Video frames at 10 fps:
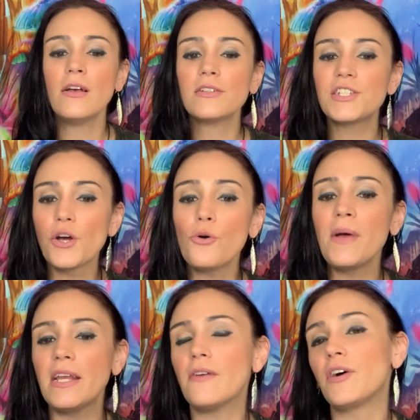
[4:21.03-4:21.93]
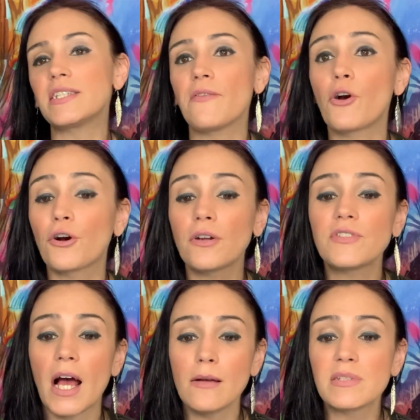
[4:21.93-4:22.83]
So many of us have heard of
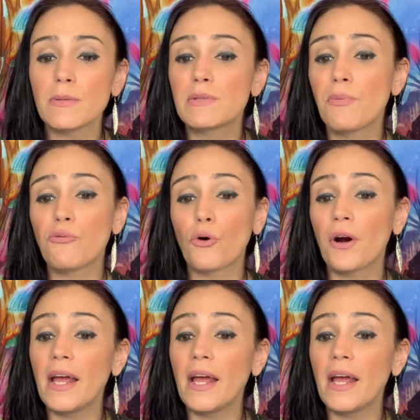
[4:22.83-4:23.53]
time slips before,